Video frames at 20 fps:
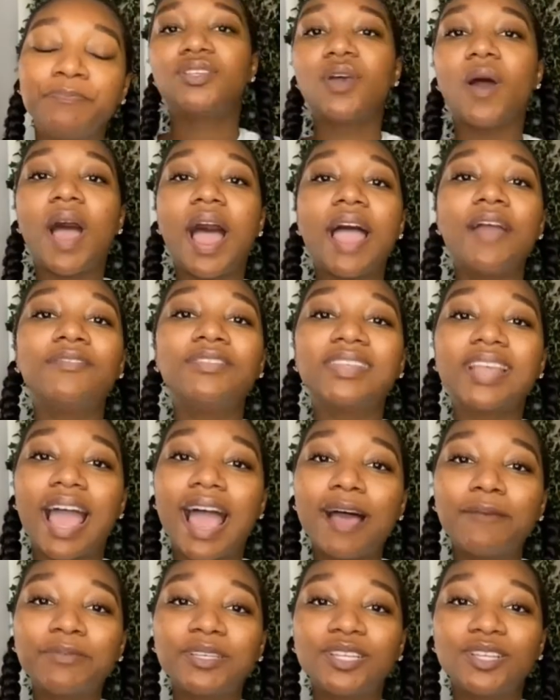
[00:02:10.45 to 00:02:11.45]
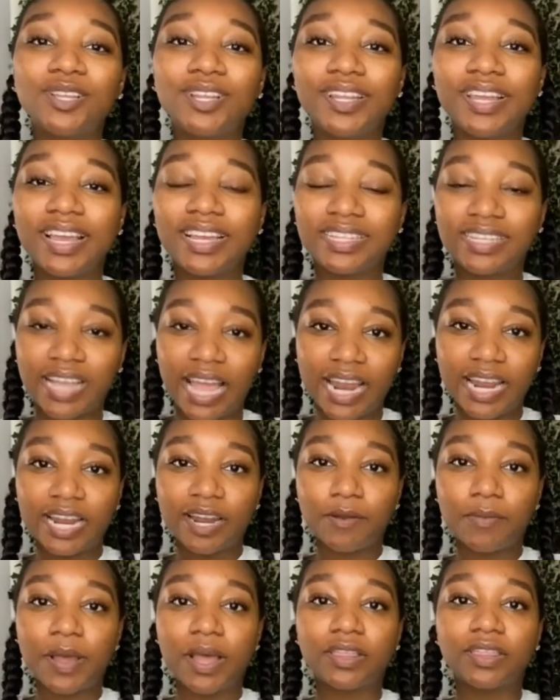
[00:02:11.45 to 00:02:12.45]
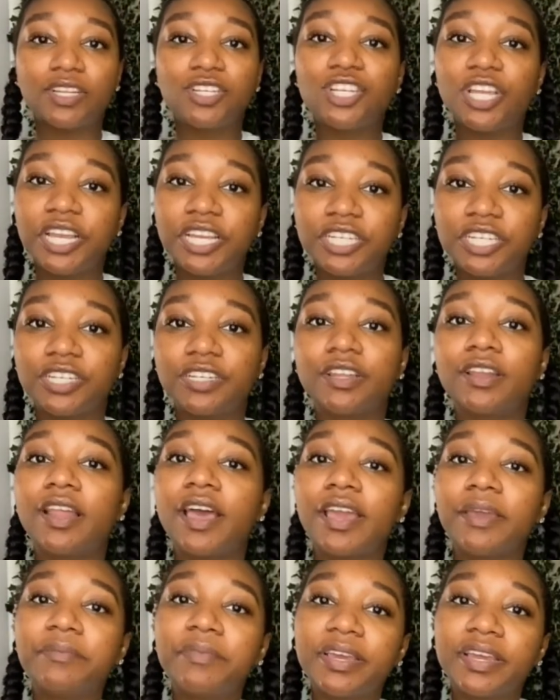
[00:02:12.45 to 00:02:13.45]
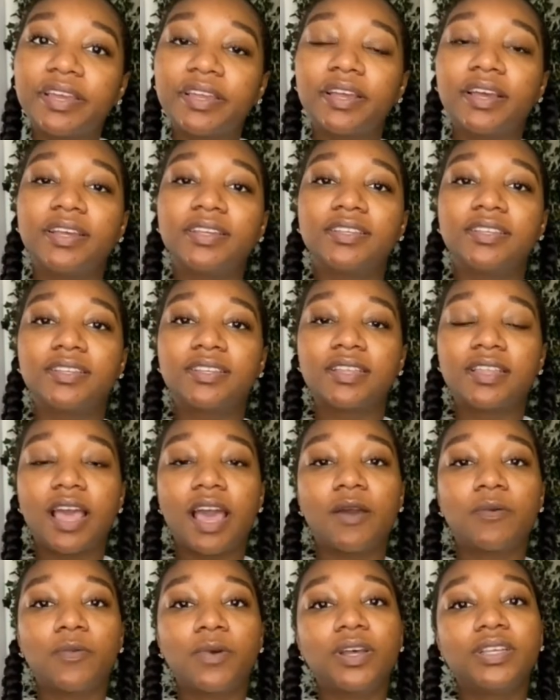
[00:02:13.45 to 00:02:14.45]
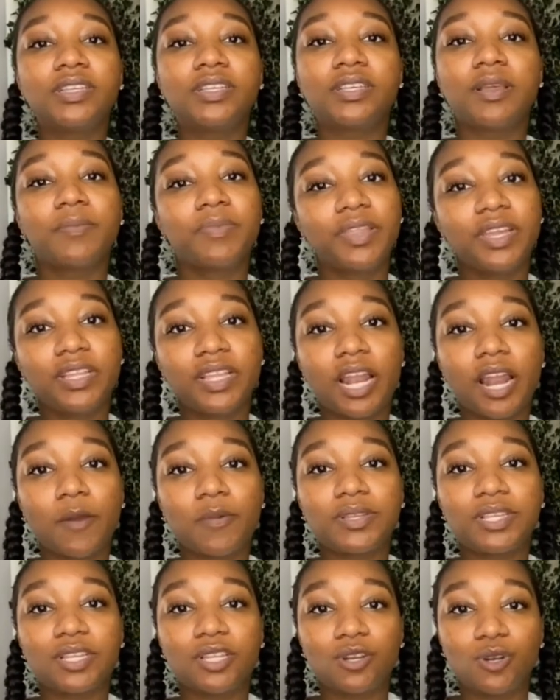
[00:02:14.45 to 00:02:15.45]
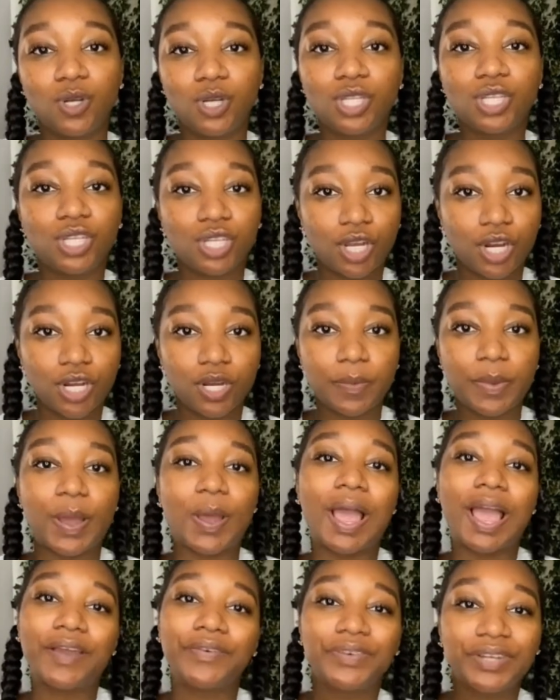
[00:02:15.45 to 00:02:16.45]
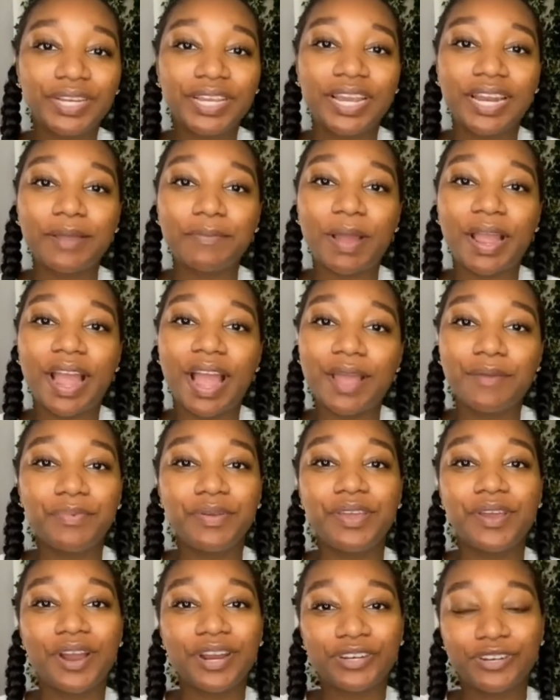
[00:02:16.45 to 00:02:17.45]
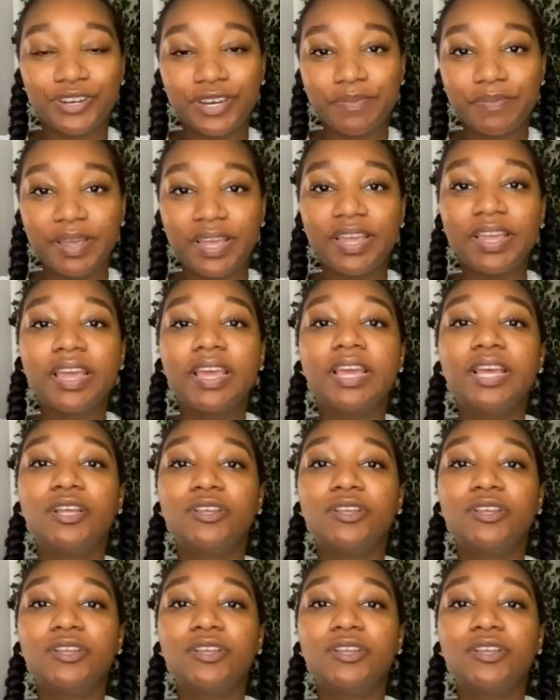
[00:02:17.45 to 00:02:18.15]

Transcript: So I was absolutely excited about the change in alignment, as that was something that I was a little concerned about after getting my IPR treatment.